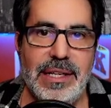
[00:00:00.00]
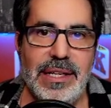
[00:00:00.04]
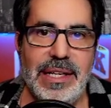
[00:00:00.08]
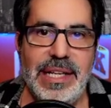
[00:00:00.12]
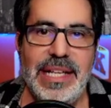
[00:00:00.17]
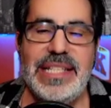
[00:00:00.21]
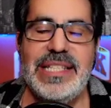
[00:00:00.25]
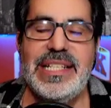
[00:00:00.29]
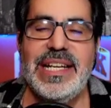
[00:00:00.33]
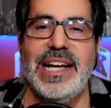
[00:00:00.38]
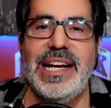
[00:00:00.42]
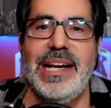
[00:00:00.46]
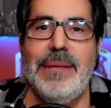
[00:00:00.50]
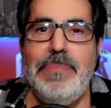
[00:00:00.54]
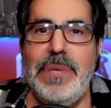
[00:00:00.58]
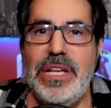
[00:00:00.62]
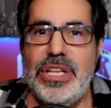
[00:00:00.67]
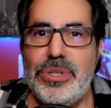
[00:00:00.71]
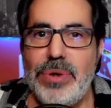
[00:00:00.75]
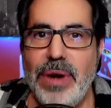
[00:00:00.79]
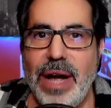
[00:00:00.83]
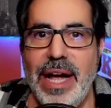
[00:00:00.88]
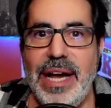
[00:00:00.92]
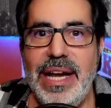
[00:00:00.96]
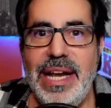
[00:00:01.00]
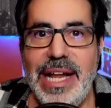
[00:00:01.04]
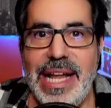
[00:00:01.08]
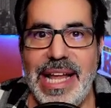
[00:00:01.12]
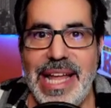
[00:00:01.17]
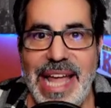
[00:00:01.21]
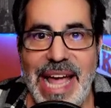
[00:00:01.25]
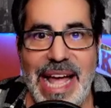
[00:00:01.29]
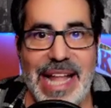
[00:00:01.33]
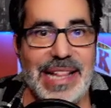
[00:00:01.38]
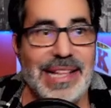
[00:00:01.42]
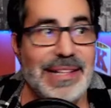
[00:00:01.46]
He's going to be trying to
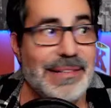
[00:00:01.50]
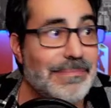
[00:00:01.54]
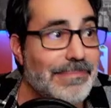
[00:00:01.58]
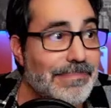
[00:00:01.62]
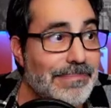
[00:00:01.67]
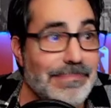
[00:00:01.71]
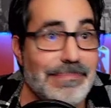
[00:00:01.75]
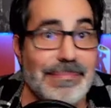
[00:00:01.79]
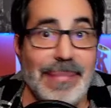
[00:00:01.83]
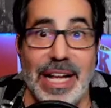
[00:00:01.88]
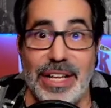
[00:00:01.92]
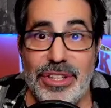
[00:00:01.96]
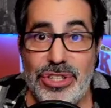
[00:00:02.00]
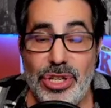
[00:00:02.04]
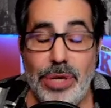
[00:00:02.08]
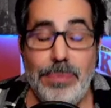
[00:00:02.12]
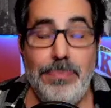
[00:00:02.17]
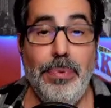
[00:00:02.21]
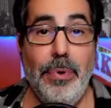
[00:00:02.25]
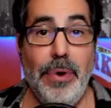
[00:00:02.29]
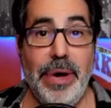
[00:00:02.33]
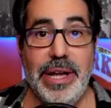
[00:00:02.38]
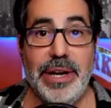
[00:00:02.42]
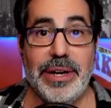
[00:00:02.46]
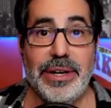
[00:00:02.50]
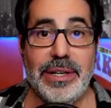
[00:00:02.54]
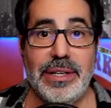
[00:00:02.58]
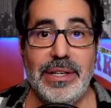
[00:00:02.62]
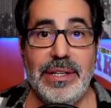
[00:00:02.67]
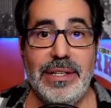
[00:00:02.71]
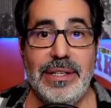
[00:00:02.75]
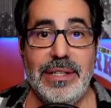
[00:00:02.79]
get a two-pointer.